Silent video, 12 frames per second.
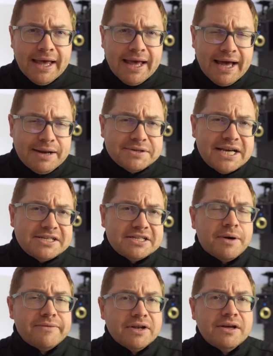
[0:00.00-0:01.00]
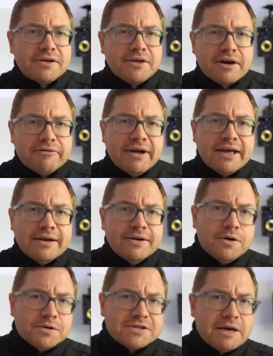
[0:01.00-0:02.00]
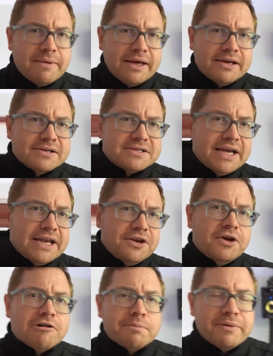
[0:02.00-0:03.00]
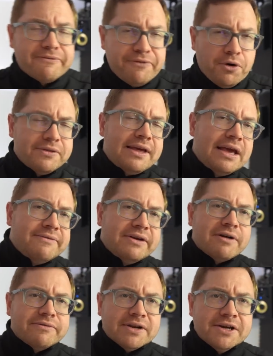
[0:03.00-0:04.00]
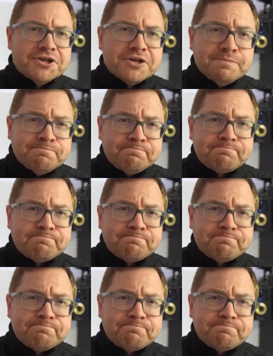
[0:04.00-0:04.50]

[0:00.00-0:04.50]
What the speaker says: And it was easy to overlook the Korean automakers in Europe before the EV revolution.